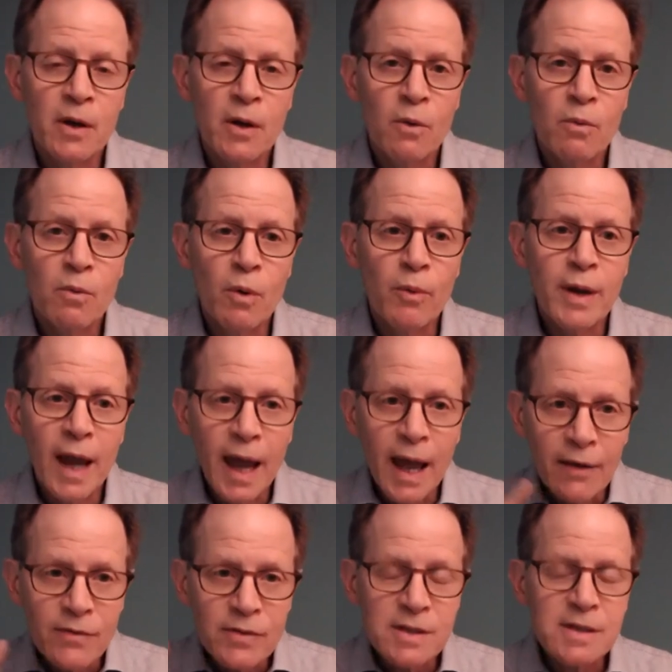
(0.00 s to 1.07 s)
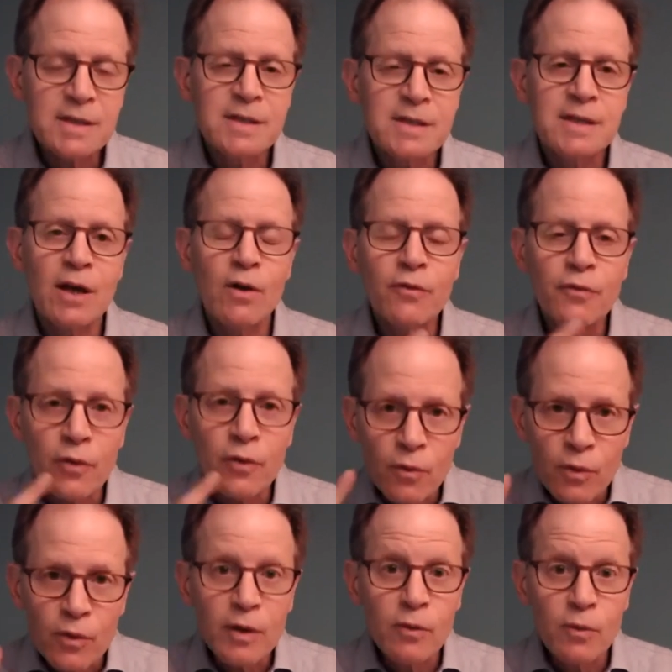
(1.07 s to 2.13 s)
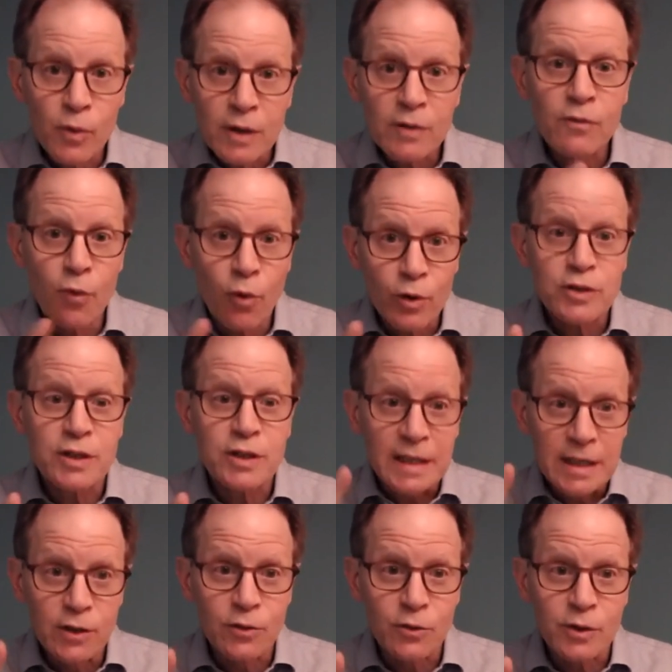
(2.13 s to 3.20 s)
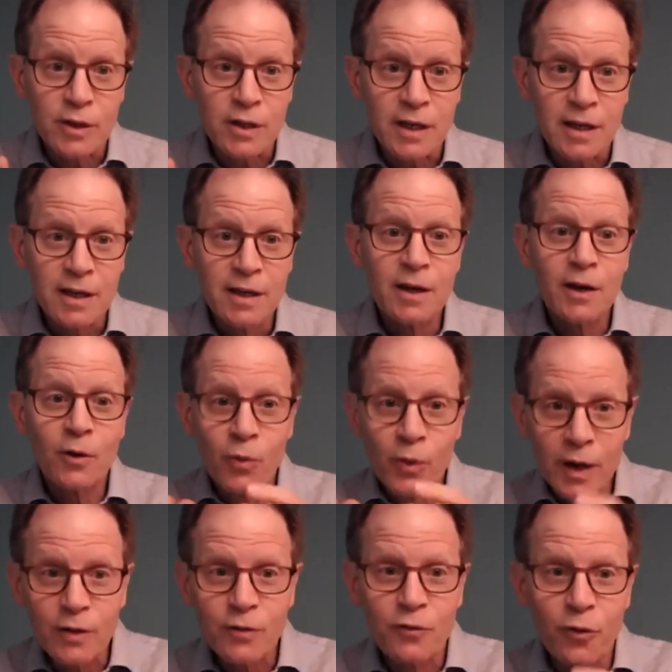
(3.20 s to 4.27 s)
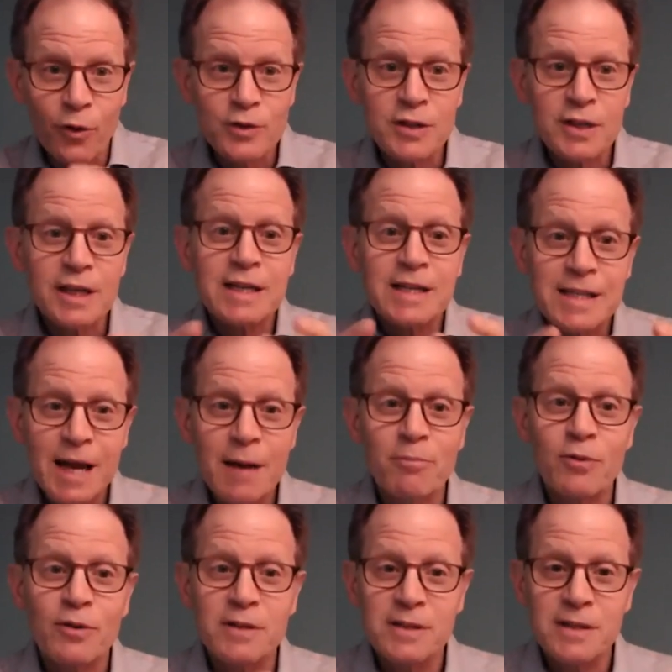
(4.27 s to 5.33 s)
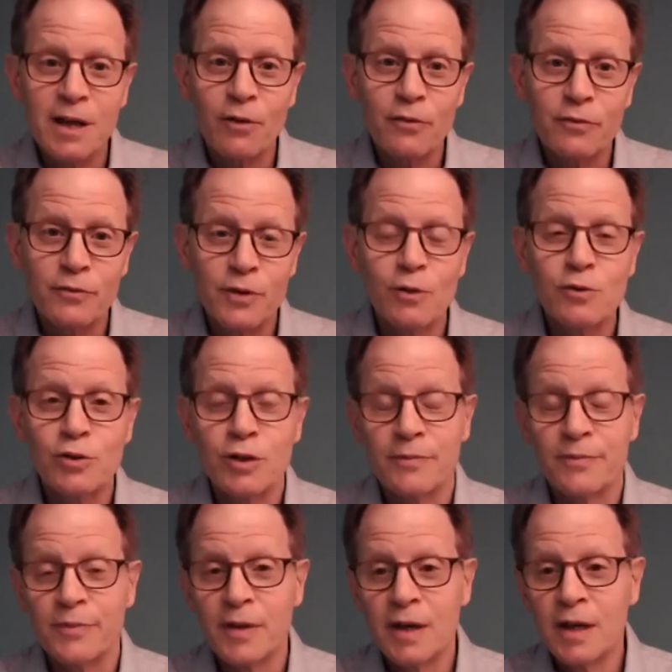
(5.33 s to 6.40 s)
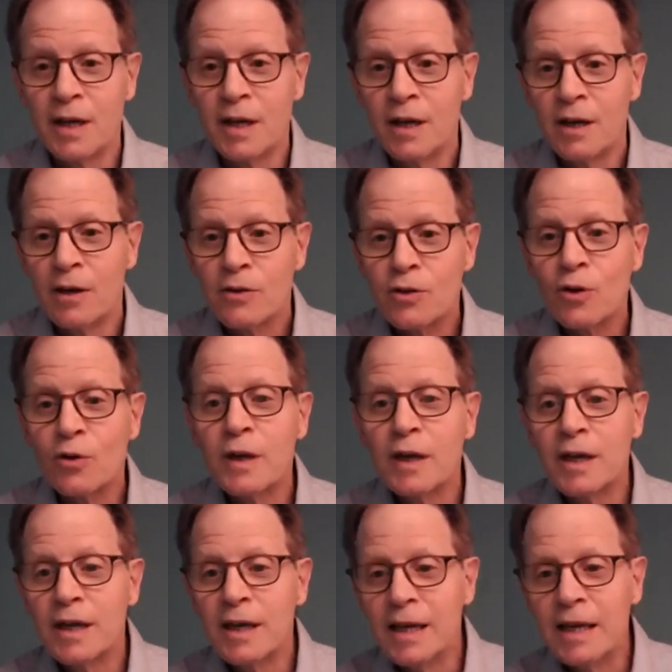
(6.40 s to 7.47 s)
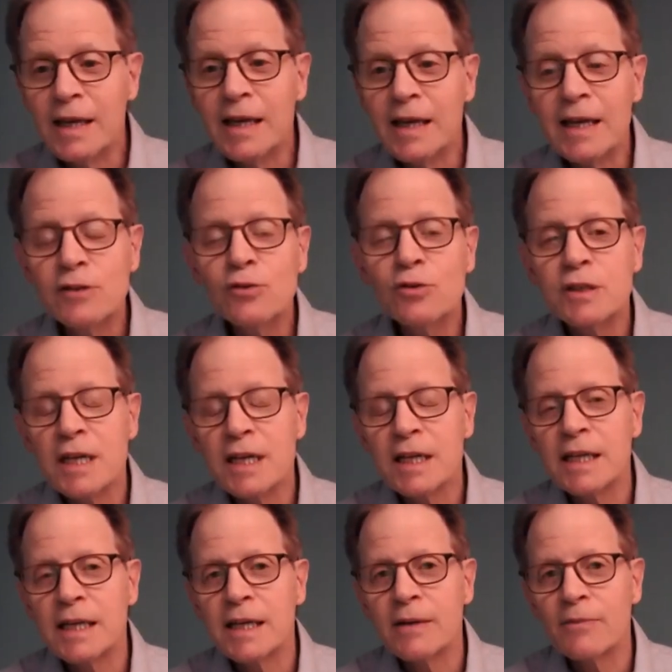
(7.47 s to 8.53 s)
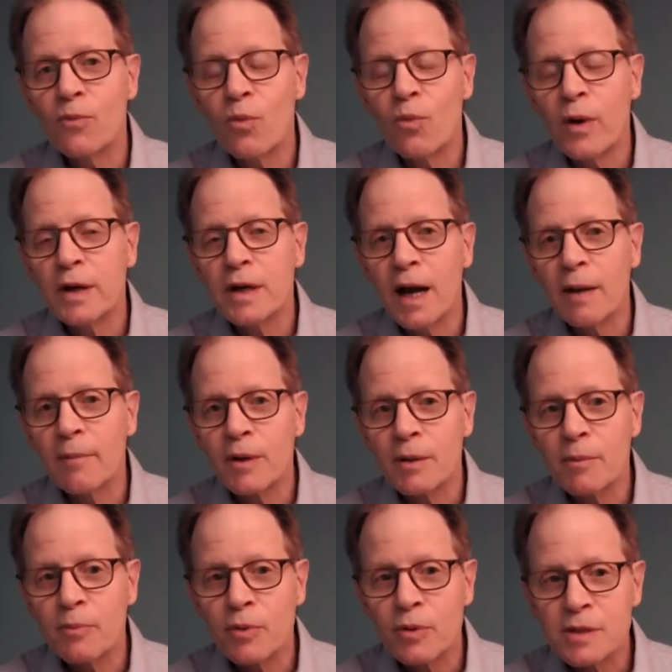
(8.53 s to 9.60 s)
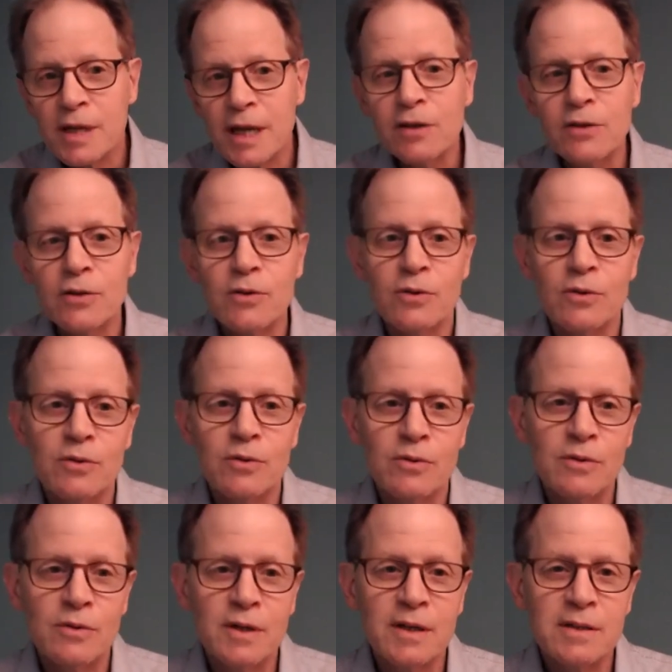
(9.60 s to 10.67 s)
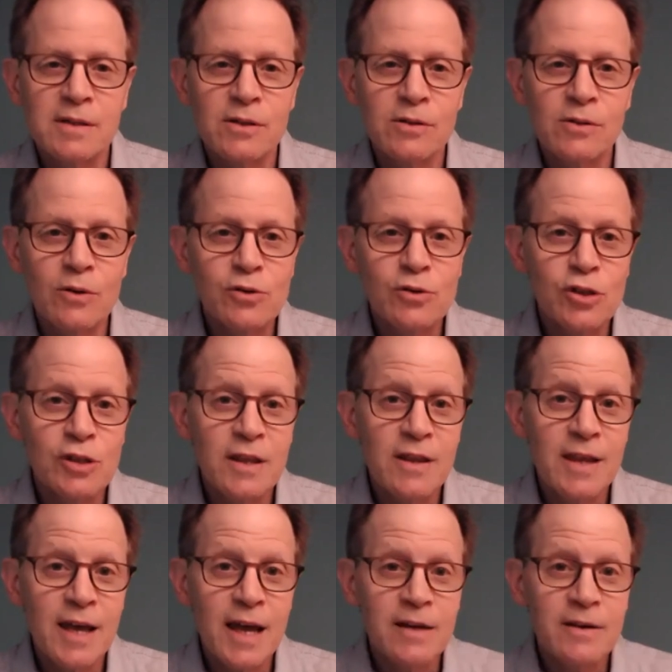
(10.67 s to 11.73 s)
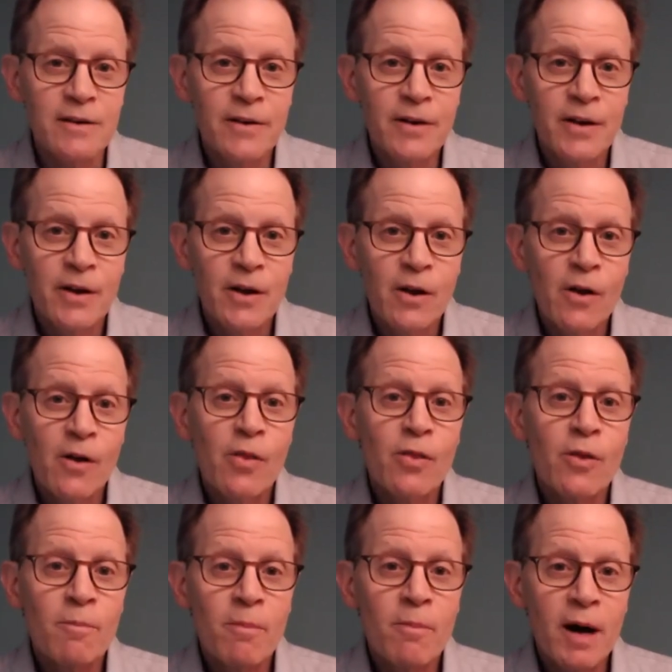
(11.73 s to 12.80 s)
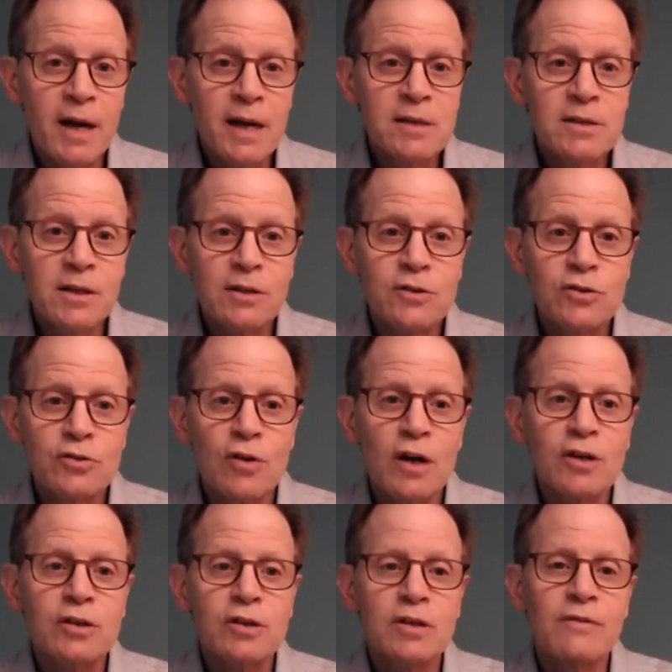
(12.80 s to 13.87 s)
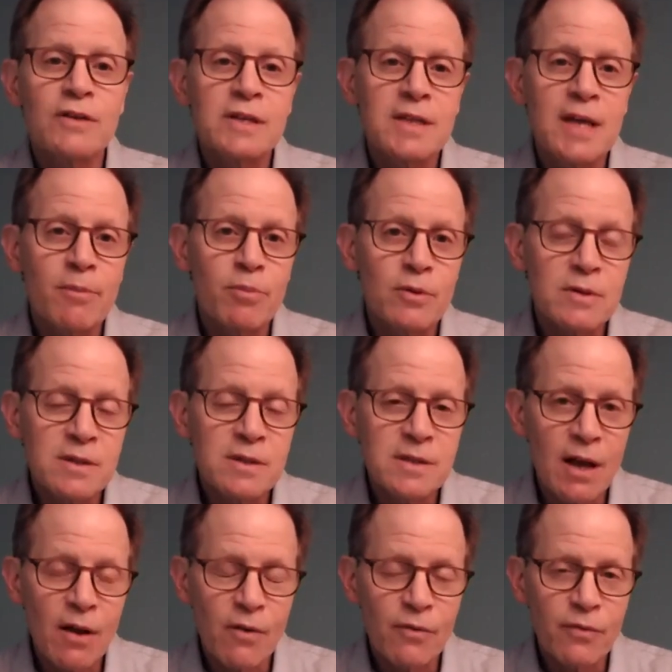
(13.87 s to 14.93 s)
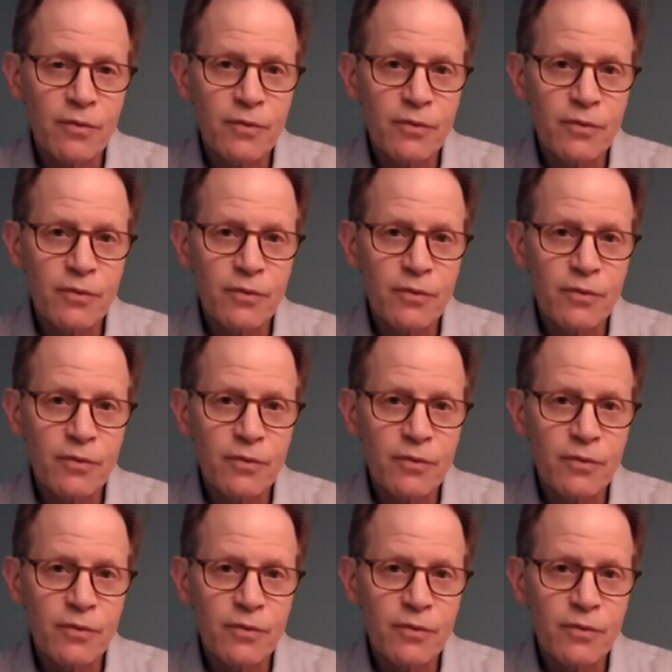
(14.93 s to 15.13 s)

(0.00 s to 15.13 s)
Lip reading: what we have is a self-reinforcing, literally reinforcing separate self notion. So interestingly, what I'm going to present to you is the notion that the mind's construction of a separate self